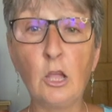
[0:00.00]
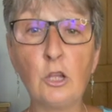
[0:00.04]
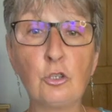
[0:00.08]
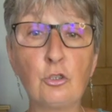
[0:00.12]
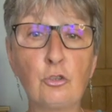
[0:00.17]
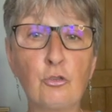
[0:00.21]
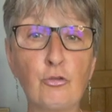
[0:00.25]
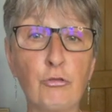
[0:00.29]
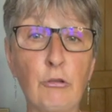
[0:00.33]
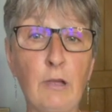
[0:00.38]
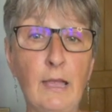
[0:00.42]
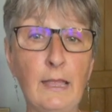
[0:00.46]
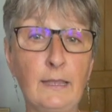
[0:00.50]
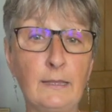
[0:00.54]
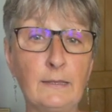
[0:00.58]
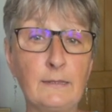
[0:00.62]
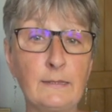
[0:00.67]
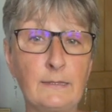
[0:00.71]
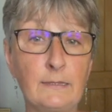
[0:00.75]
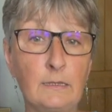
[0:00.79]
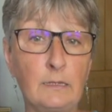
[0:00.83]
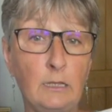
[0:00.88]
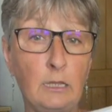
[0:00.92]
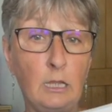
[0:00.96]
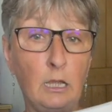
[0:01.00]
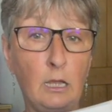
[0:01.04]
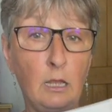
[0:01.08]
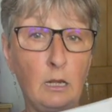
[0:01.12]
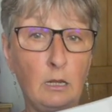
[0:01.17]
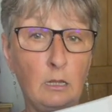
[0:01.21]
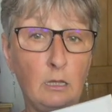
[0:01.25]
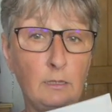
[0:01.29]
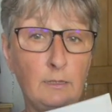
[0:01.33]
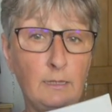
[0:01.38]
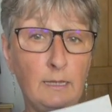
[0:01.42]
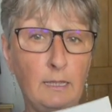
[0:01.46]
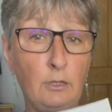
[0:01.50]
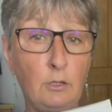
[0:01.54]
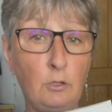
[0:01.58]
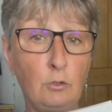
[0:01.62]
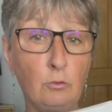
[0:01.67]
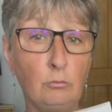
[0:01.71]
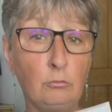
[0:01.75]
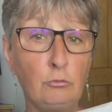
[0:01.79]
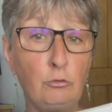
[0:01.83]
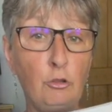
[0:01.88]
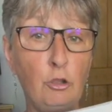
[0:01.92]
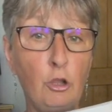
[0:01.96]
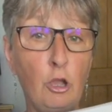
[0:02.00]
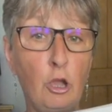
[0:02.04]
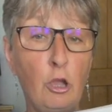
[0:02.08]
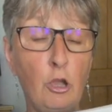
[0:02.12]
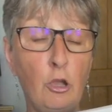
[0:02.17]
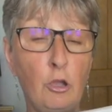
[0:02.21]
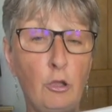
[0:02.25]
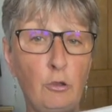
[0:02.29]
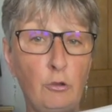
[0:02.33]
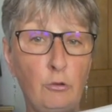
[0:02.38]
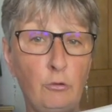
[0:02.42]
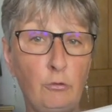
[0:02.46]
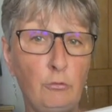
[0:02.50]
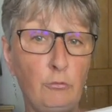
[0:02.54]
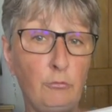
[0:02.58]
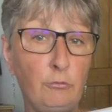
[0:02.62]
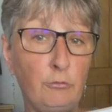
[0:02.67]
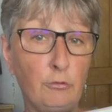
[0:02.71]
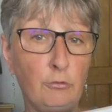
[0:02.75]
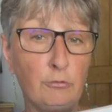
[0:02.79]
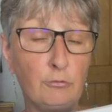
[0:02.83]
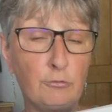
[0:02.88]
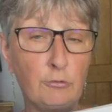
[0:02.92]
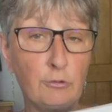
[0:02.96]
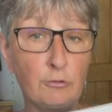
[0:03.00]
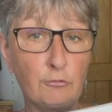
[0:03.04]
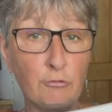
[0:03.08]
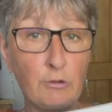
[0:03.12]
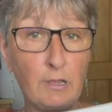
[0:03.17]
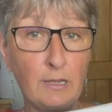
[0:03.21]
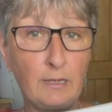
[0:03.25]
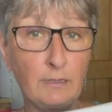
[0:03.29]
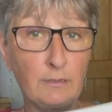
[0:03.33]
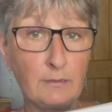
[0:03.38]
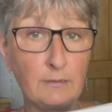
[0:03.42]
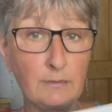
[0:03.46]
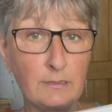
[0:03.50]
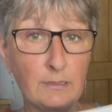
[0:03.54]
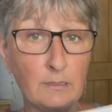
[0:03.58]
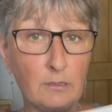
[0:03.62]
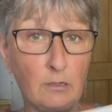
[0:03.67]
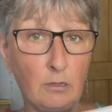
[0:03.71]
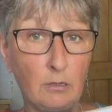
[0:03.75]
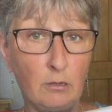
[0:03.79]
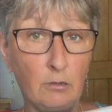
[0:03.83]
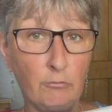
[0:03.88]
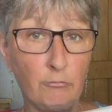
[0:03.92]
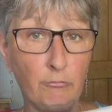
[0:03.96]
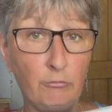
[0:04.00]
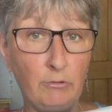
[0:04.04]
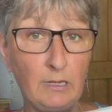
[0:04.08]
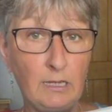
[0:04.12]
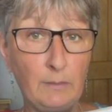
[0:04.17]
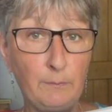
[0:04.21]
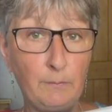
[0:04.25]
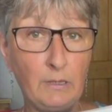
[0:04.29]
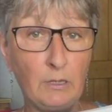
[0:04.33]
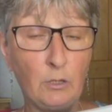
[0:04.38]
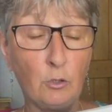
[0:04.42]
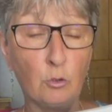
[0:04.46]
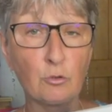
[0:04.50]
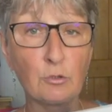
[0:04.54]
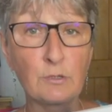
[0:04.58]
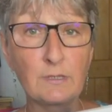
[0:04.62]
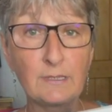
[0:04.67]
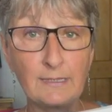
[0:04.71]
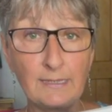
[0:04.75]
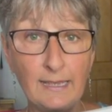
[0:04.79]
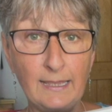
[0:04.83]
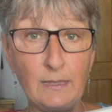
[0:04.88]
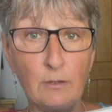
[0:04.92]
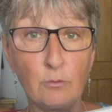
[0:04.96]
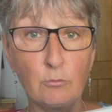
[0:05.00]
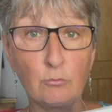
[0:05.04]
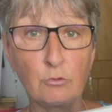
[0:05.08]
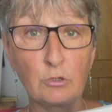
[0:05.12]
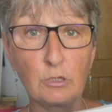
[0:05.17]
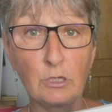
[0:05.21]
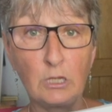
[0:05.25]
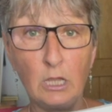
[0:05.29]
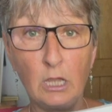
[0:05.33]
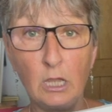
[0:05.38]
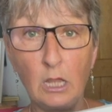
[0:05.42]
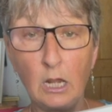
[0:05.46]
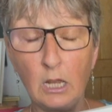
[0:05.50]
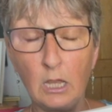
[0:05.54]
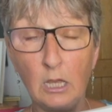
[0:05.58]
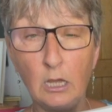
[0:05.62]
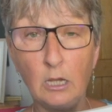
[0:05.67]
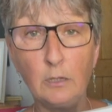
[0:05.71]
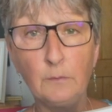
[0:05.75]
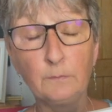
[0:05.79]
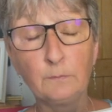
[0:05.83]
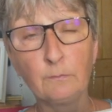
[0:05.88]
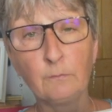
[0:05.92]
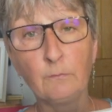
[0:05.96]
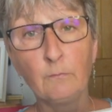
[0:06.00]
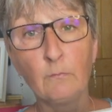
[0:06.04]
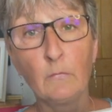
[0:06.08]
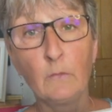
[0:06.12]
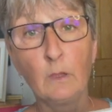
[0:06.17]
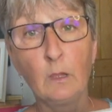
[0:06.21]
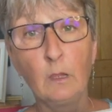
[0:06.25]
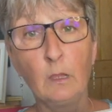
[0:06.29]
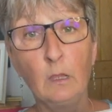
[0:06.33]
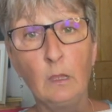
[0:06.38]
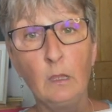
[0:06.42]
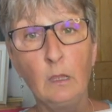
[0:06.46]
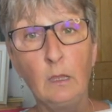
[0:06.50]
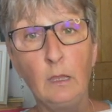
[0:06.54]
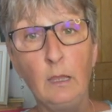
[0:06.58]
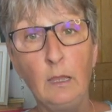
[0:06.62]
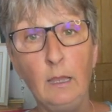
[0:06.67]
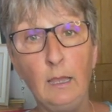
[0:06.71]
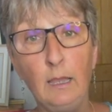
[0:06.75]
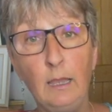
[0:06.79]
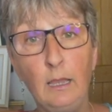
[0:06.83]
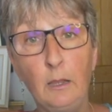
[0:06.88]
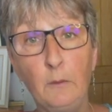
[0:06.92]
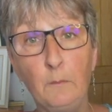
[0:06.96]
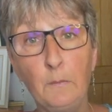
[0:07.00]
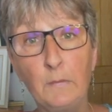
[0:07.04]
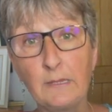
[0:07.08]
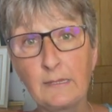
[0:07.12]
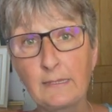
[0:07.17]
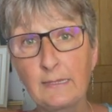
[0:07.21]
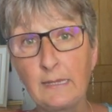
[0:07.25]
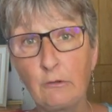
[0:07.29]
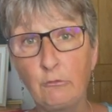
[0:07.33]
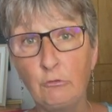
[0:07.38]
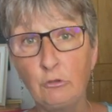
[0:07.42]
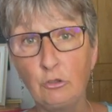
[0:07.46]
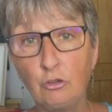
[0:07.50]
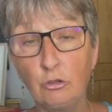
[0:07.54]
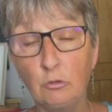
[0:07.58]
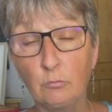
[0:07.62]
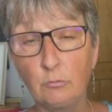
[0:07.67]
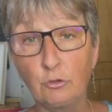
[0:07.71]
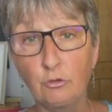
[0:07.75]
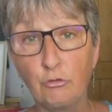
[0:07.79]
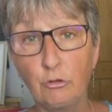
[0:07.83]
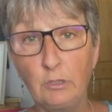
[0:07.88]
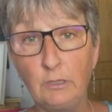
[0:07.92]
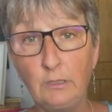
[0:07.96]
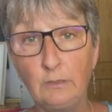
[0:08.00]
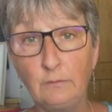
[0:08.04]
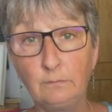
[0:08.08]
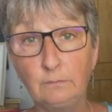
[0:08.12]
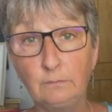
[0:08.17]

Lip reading: Dragons and colour. Now you'll know that the dragons are really big on sound, colour, and sacred geometry.